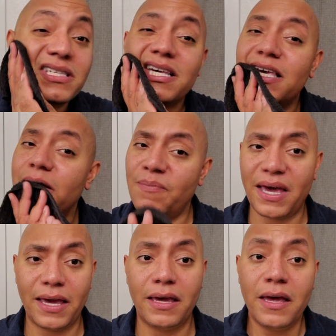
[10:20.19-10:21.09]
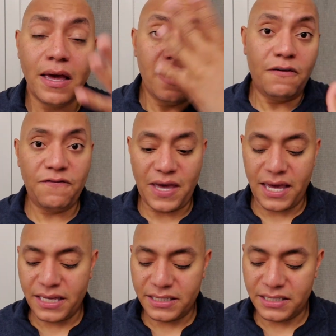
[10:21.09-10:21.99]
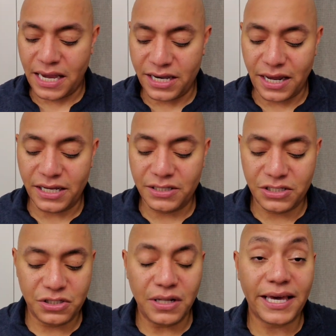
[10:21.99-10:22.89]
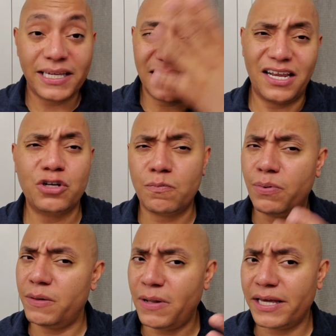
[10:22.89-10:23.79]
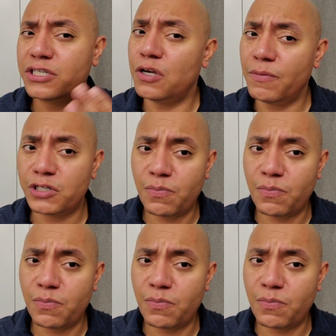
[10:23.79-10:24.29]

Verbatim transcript: I get my face, I like I said, I don't apply too much